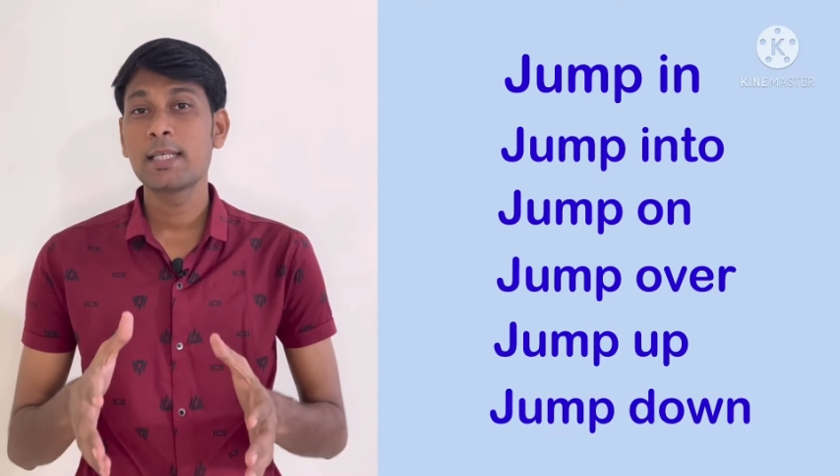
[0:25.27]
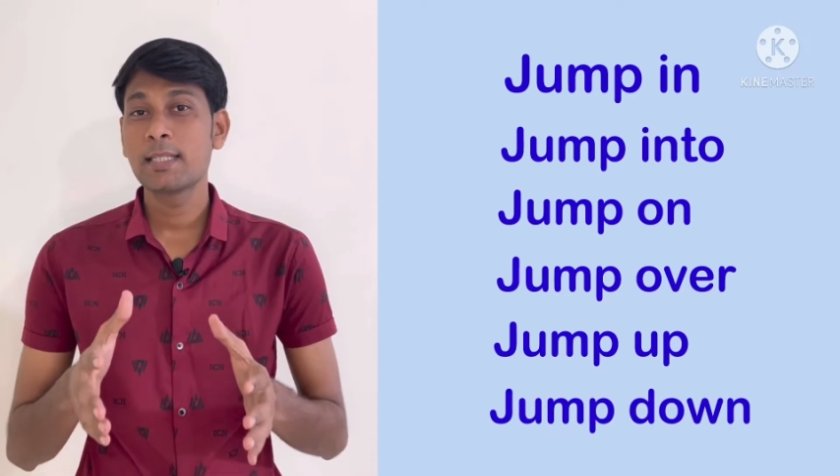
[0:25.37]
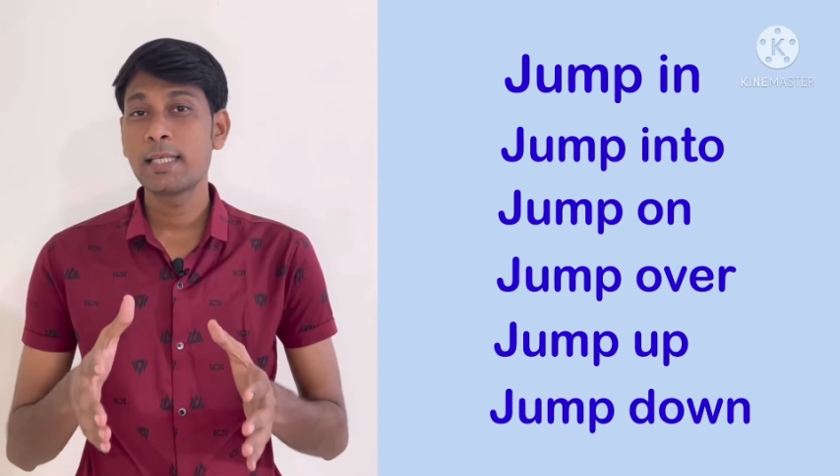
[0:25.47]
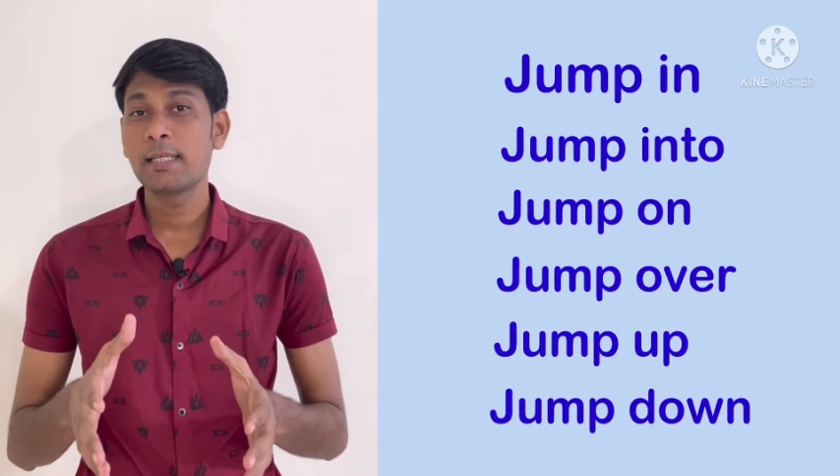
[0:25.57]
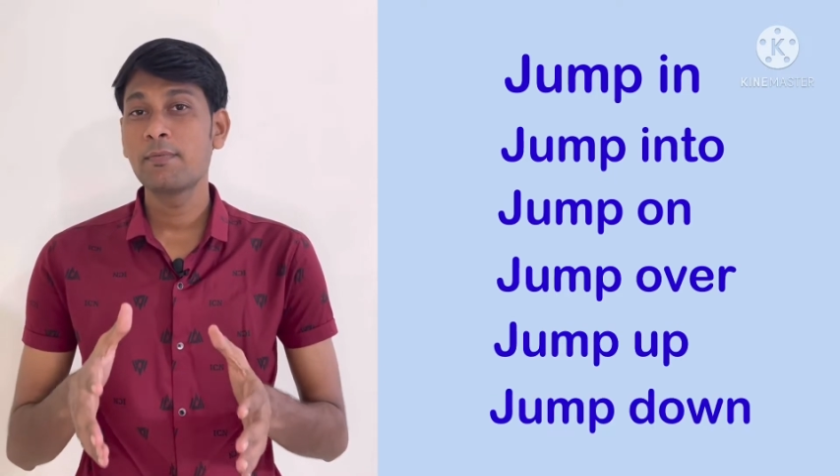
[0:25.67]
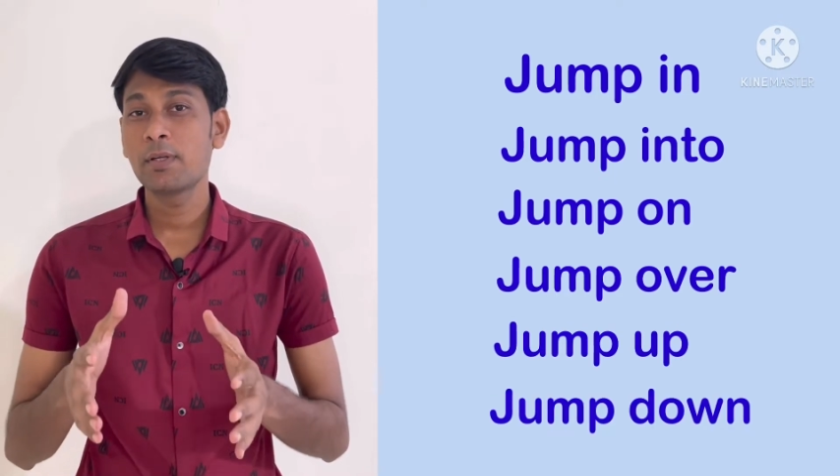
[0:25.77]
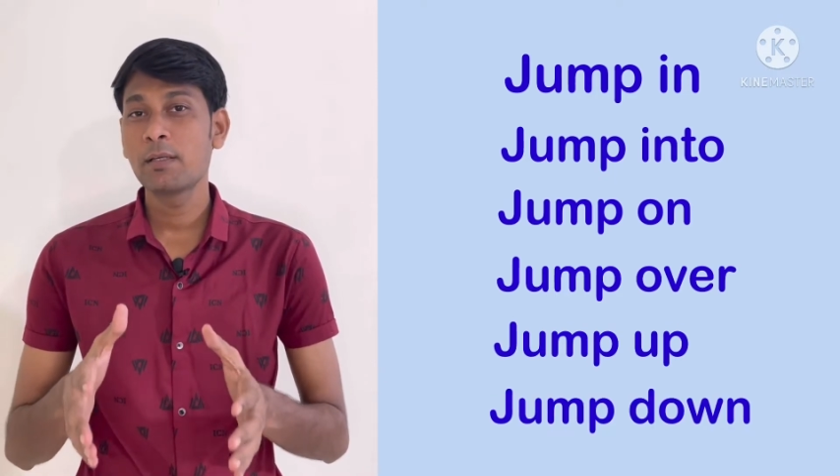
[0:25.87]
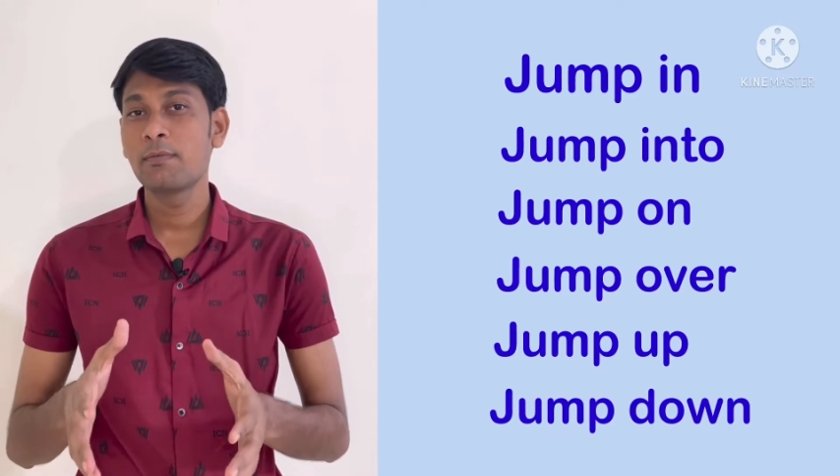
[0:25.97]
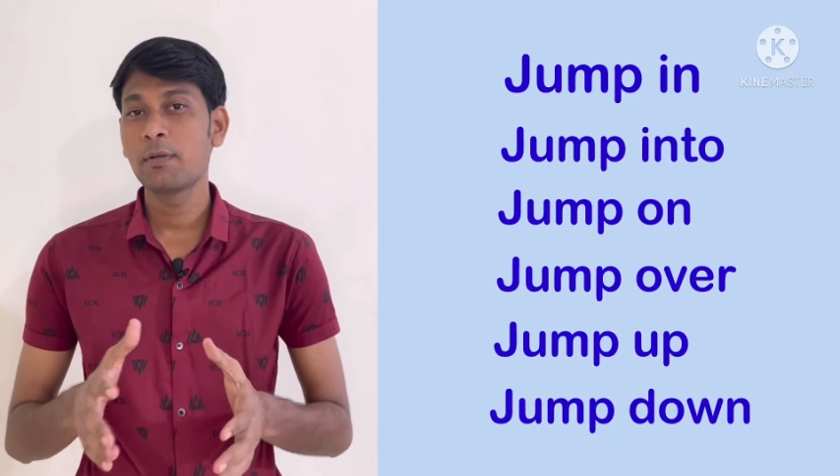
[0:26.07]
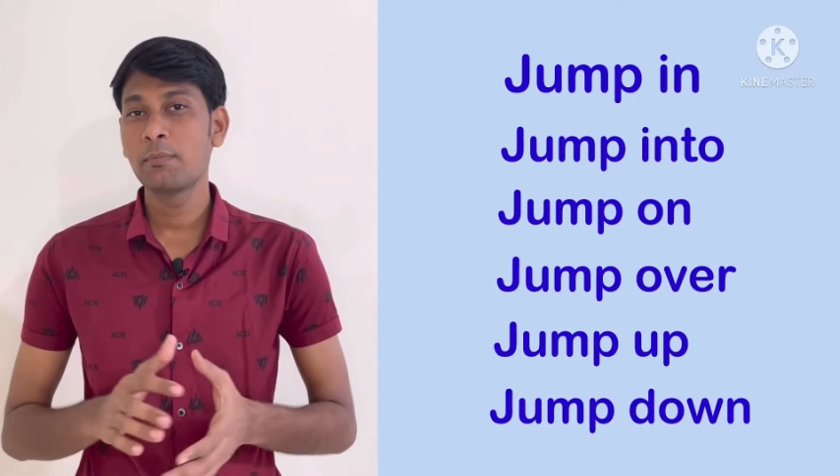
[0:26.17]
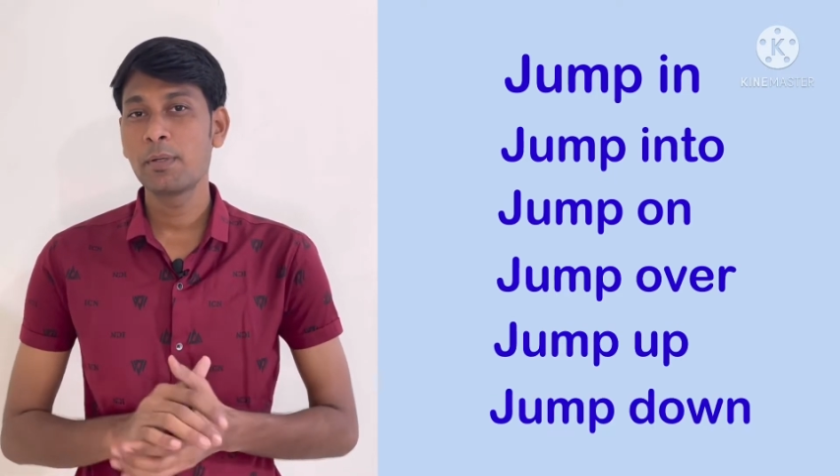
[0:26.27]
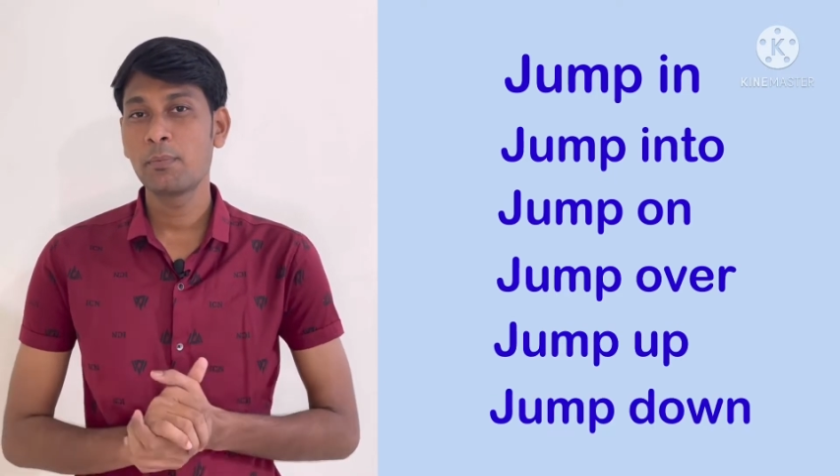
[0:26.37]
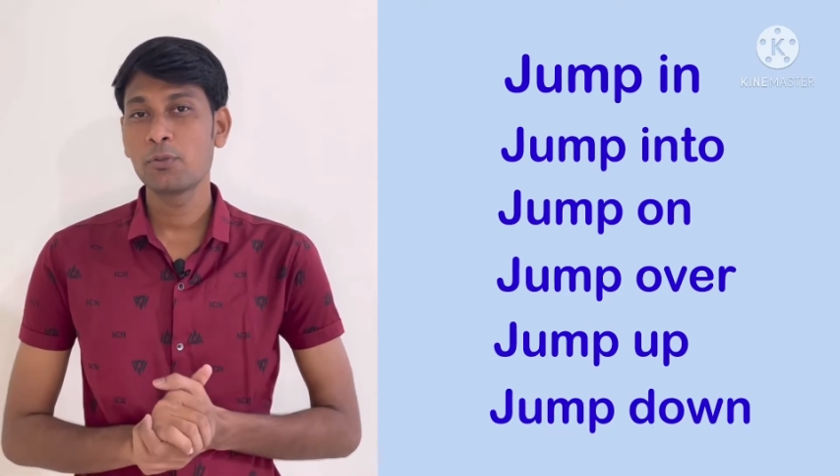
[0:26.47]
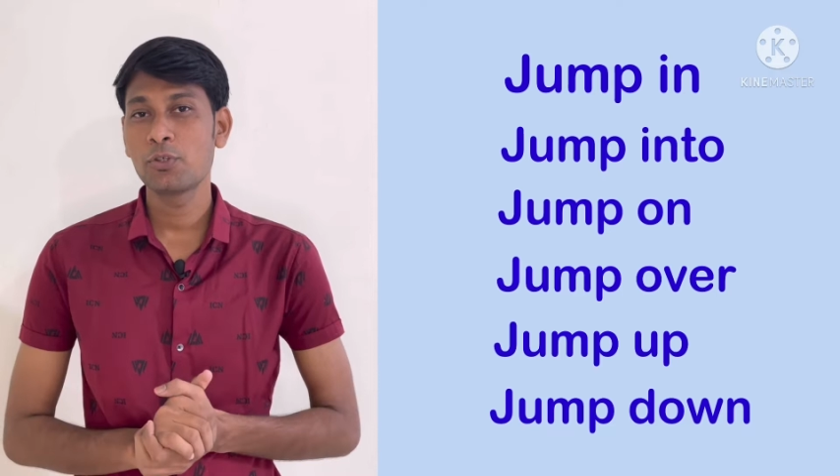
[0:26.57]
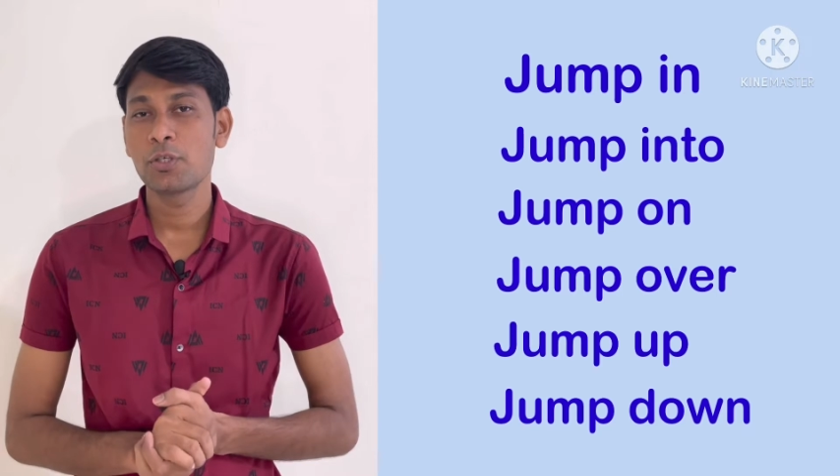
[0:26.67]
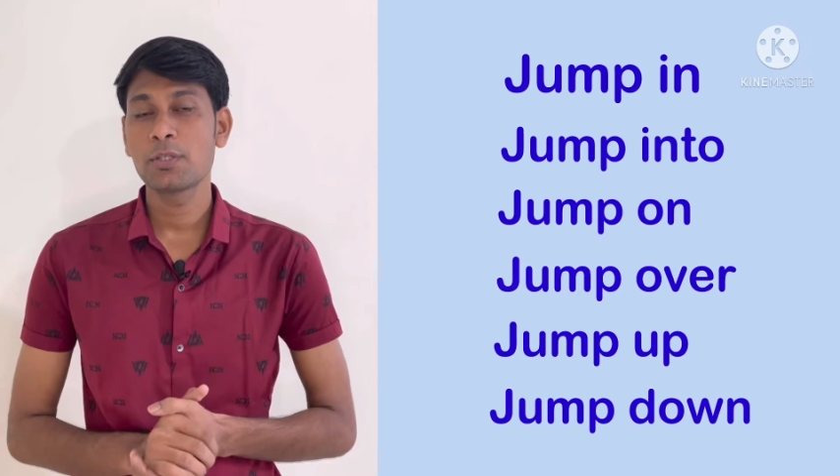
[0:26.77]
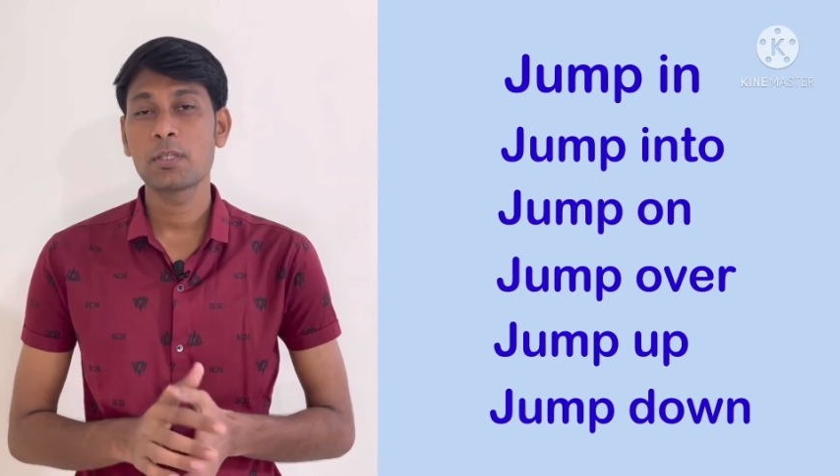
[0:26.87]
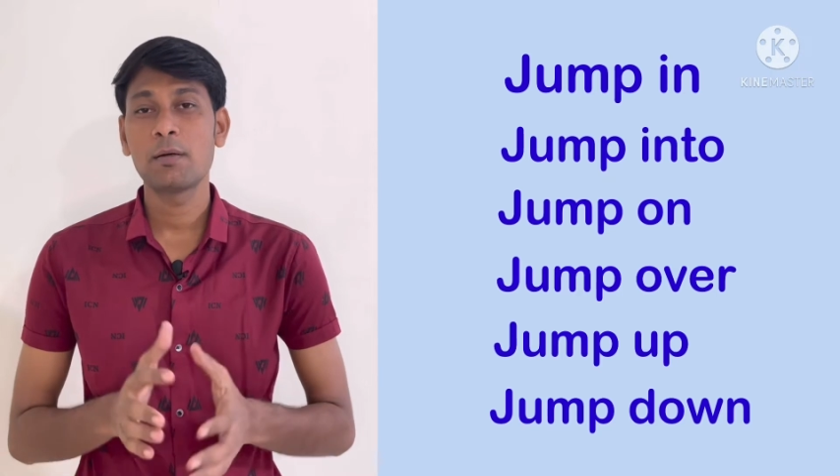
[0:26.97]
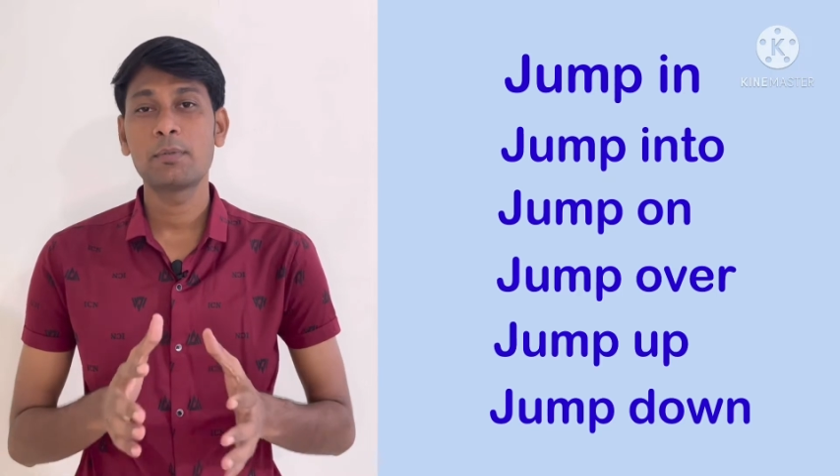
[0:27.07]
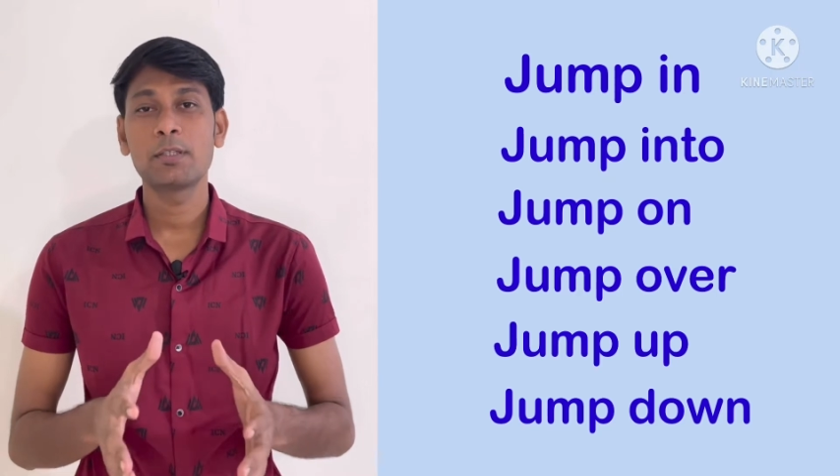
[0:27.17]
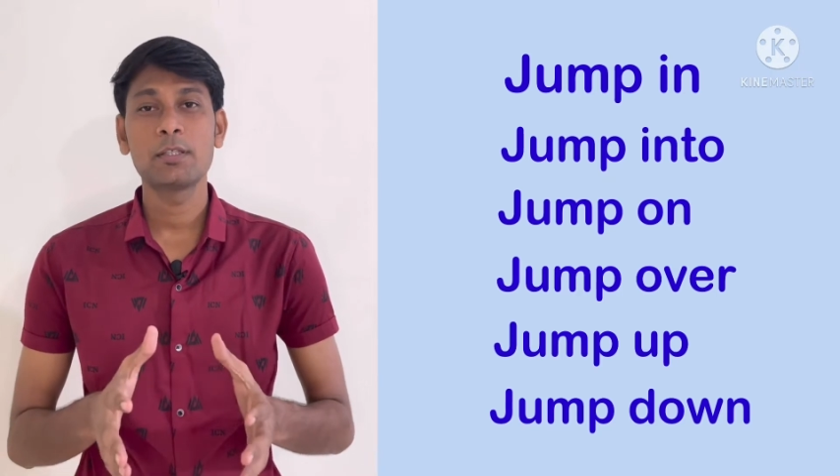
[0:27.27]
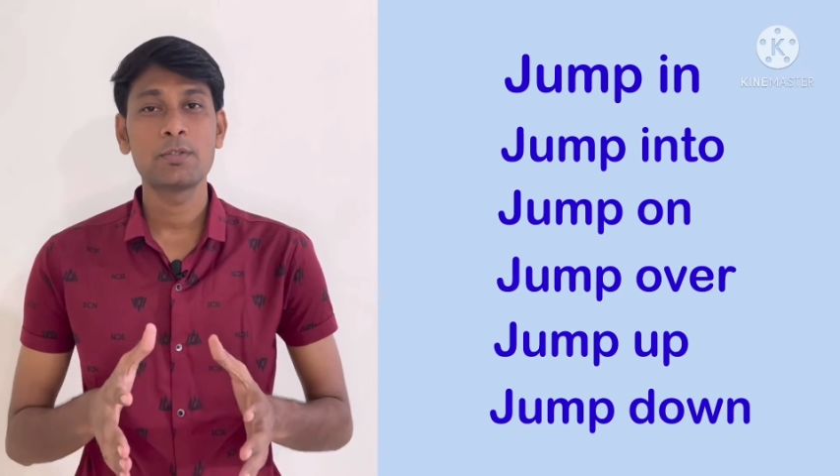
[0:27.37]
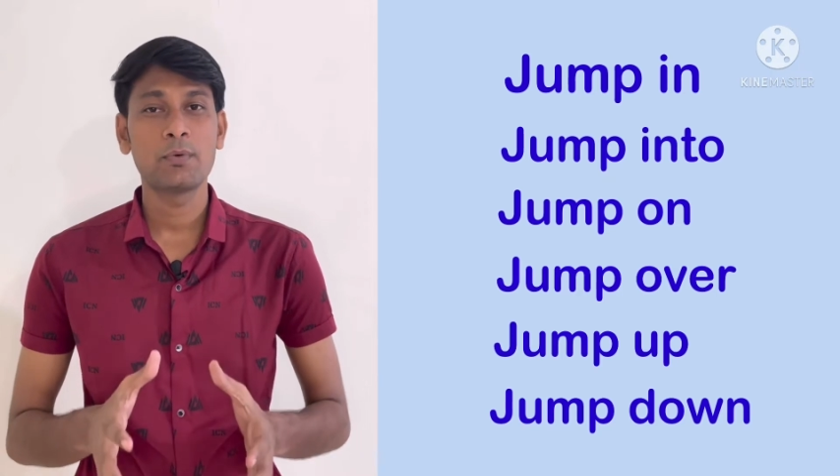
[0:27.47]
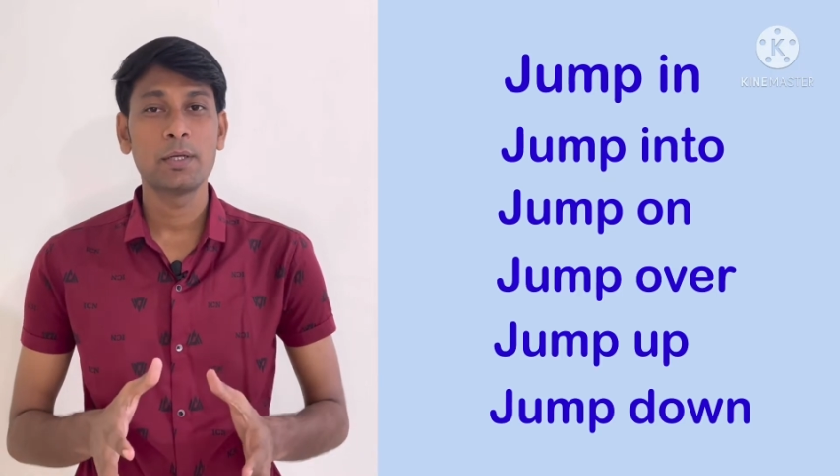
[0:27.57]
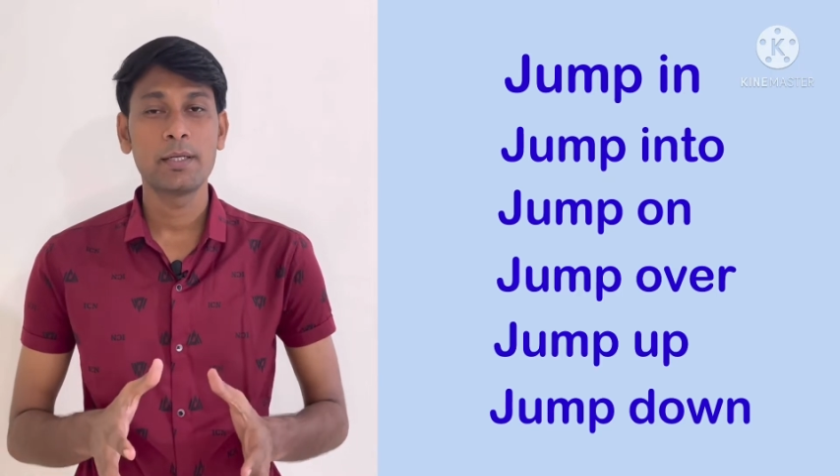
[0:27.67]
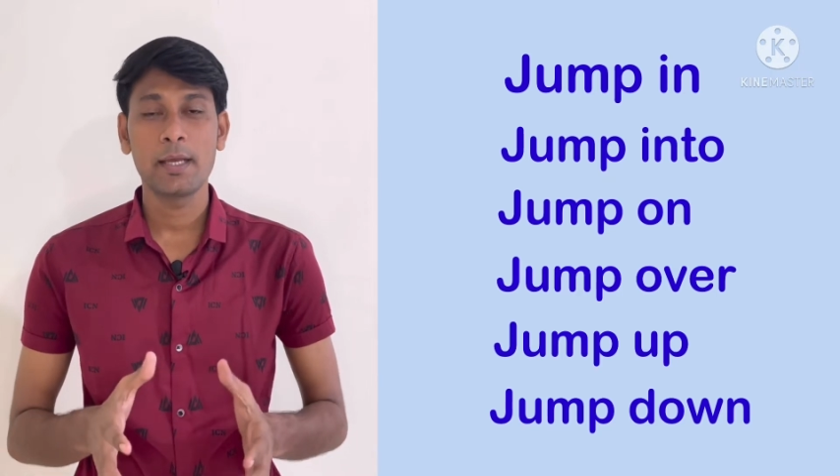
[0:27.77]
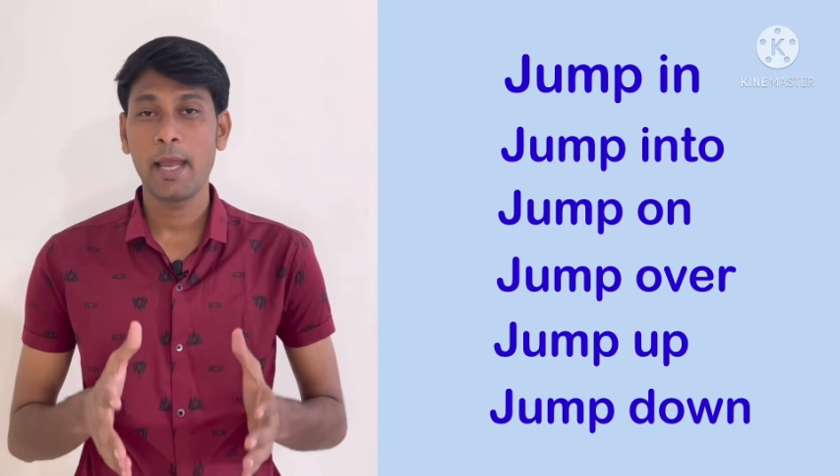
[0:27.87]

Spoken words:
they see different prepositions after this word,